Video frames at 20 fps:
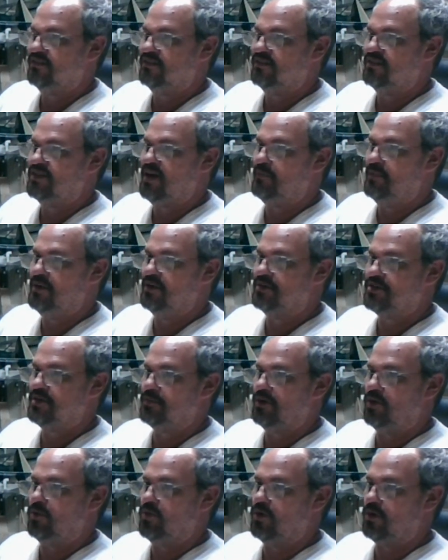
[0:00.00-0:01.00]
Not much I'm
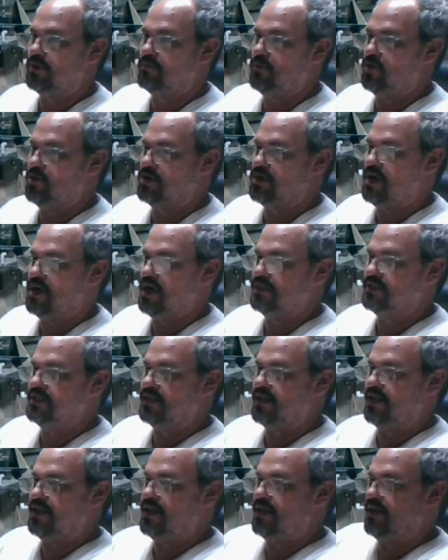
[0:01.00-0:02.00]
going to work more on
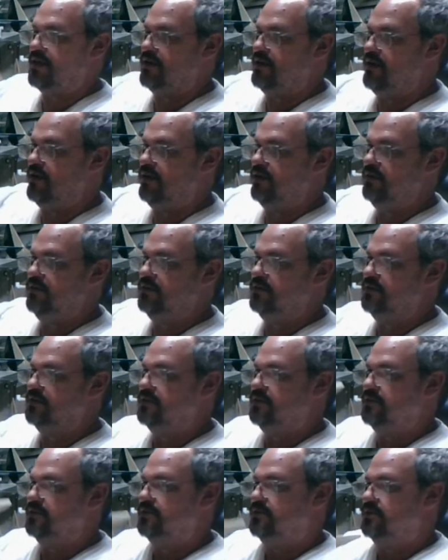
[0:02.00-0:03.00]
today at all.
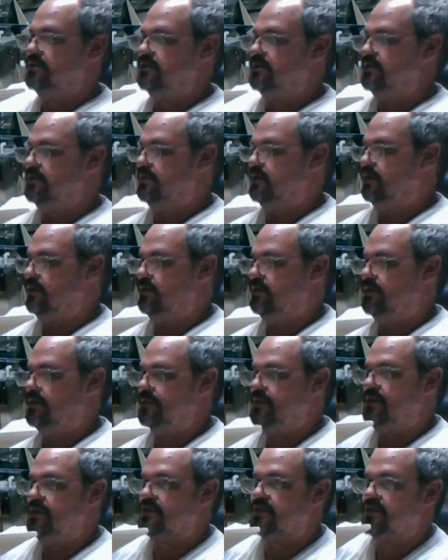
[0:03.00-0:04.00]
Let
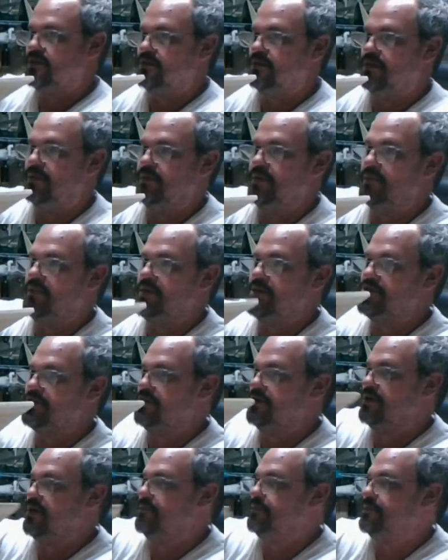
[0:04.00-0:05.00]
me make
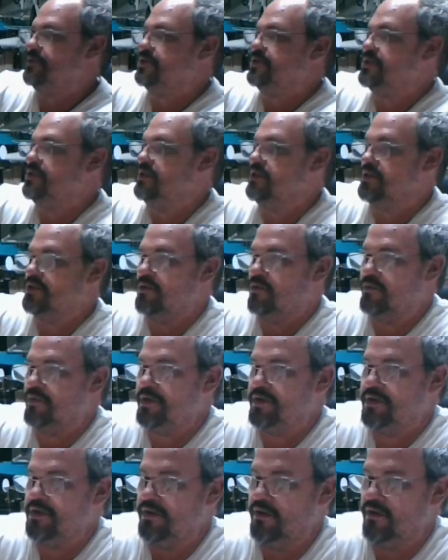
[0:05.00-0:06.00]
sure I push this over
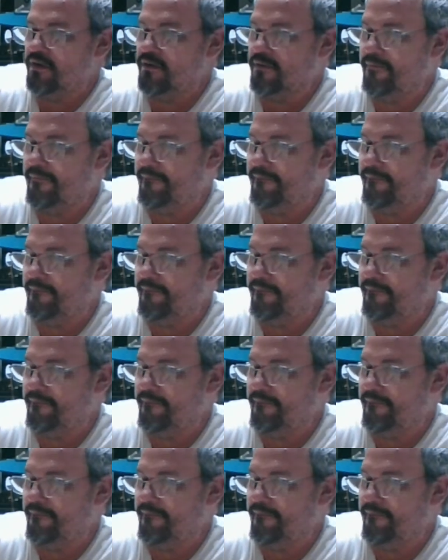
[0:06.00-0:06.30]
here.